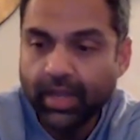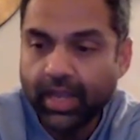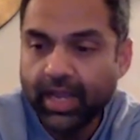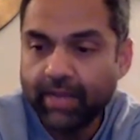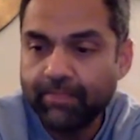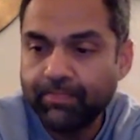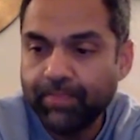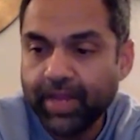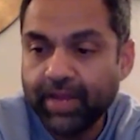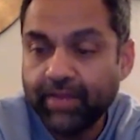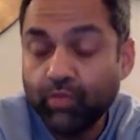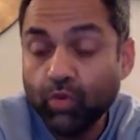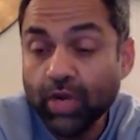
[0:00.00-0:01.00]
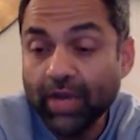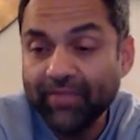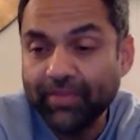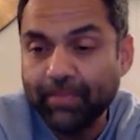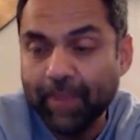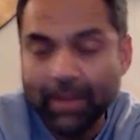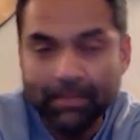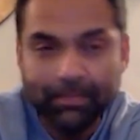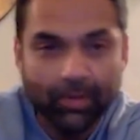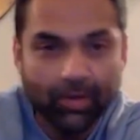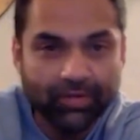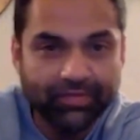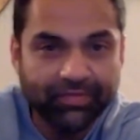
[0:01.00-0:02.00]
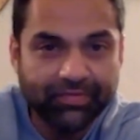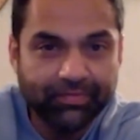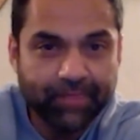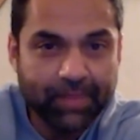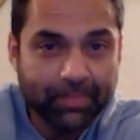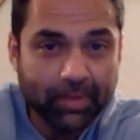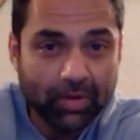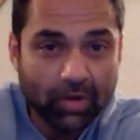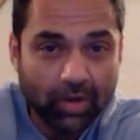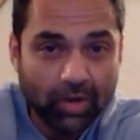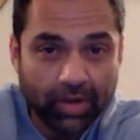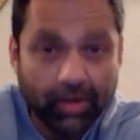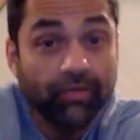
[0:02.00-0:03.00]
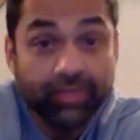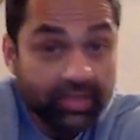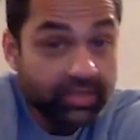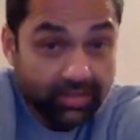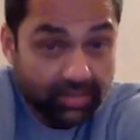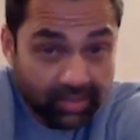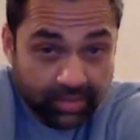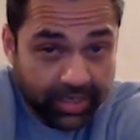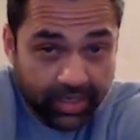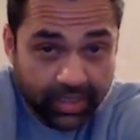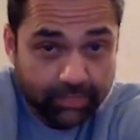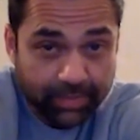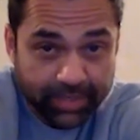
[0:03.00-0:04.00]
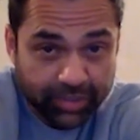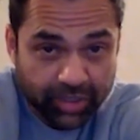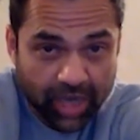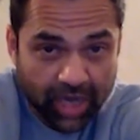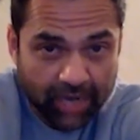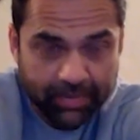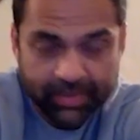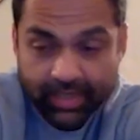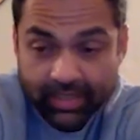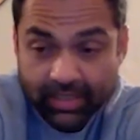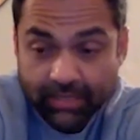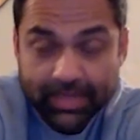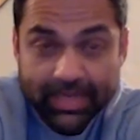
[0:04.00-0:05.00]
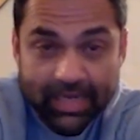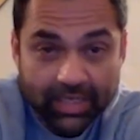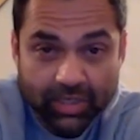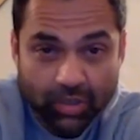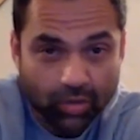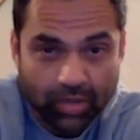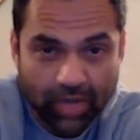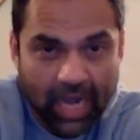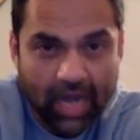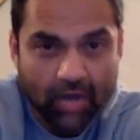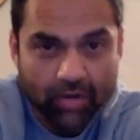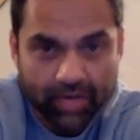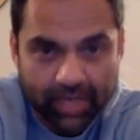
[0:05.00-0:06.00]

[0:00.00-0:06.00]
it won't have the bump of people, not, of the theaters being shut, but doesn't mean it'll slow down.